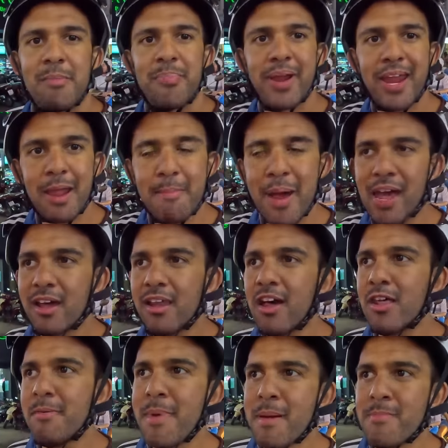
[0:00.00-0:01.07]
Bringing back a
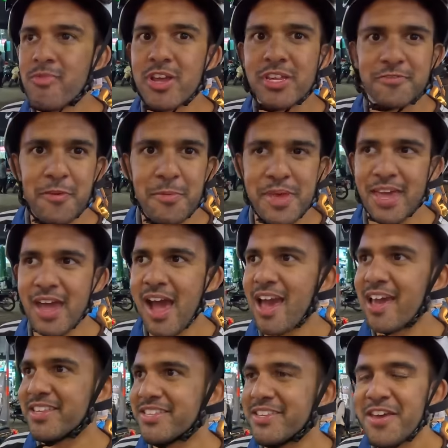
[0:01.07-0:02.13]
lot of memories from you
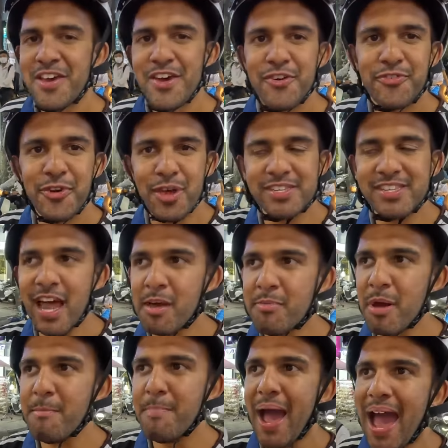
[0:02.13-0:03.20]
guys. First time
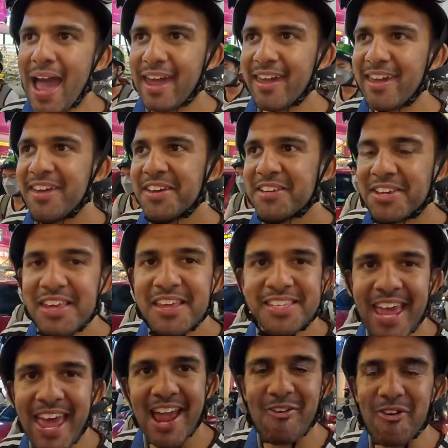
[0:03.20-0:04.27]
I'm back to this
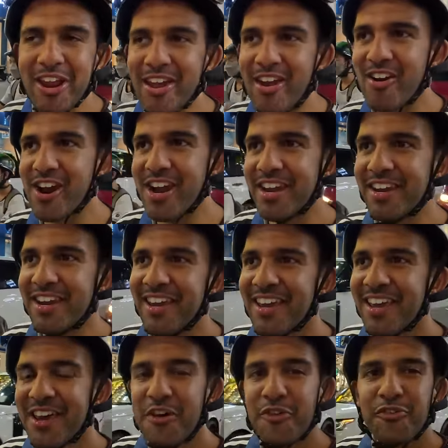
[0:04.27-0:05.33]
area in
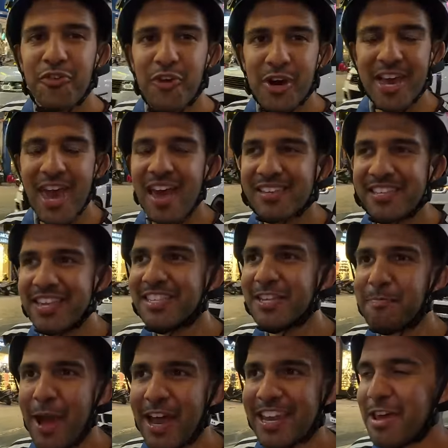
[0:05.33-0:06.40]
4 years since
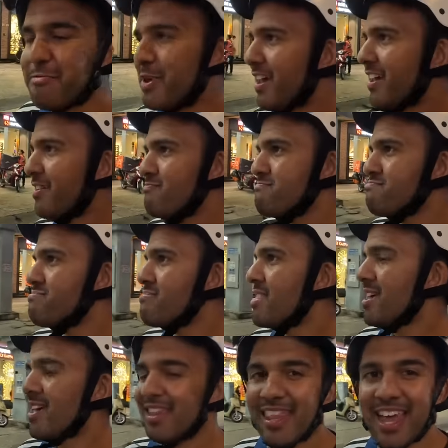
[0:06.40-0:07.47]
the pandemic.
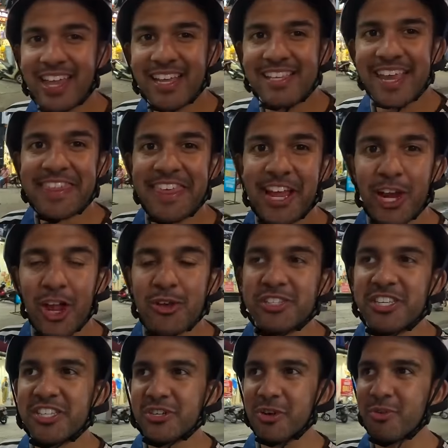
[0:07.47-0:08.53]
Like I said, they closed
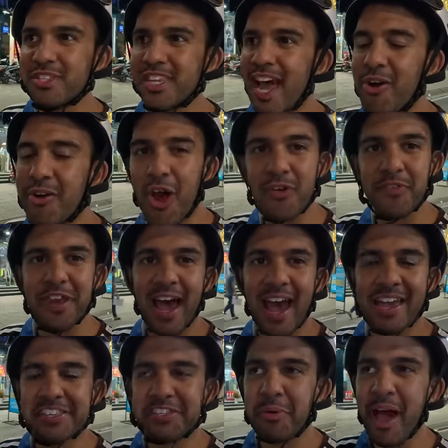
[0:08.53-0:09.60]
the schools down
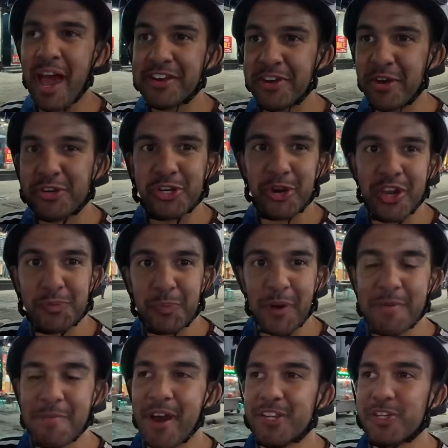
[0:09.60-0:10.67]
overnight, so I had no choice
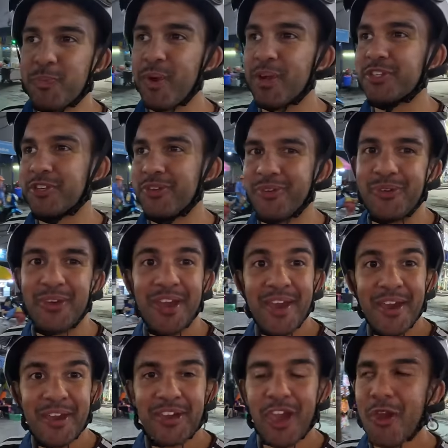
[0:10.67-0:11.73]
pretty much but to
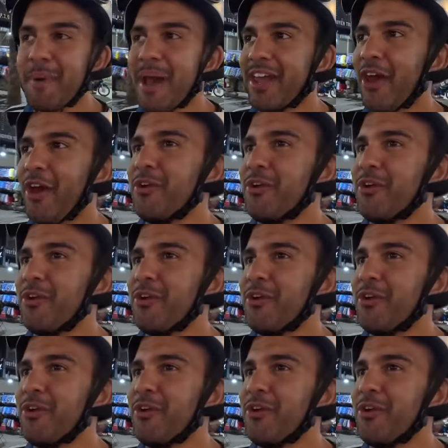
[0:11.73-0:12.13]
go back